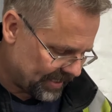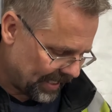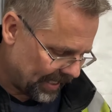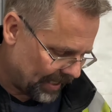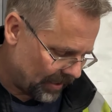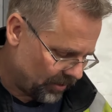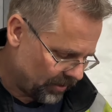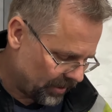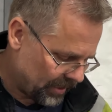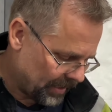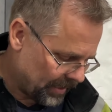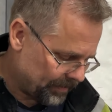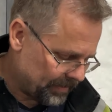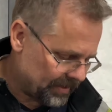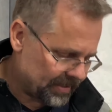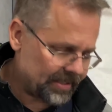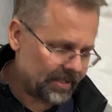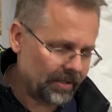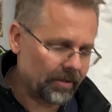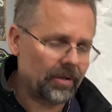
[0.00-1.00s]
can't hook up the
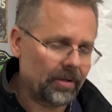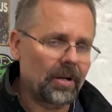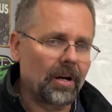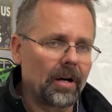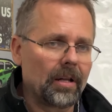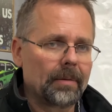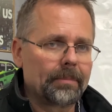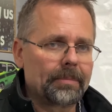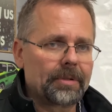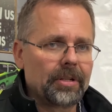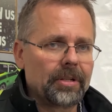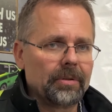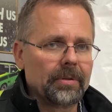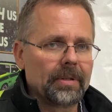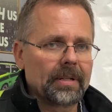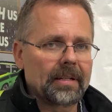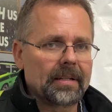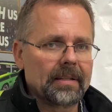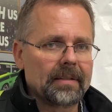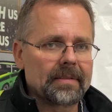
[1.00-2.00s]
steering column to
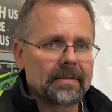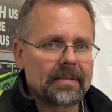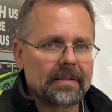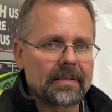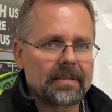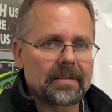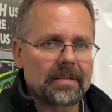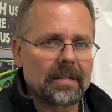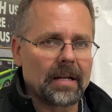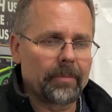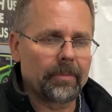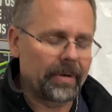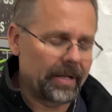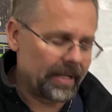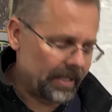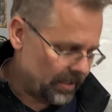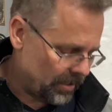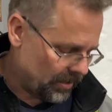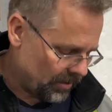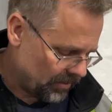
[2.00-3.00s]
it because it's not
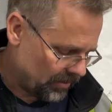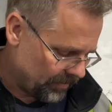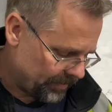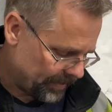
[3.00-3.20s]
ready to go.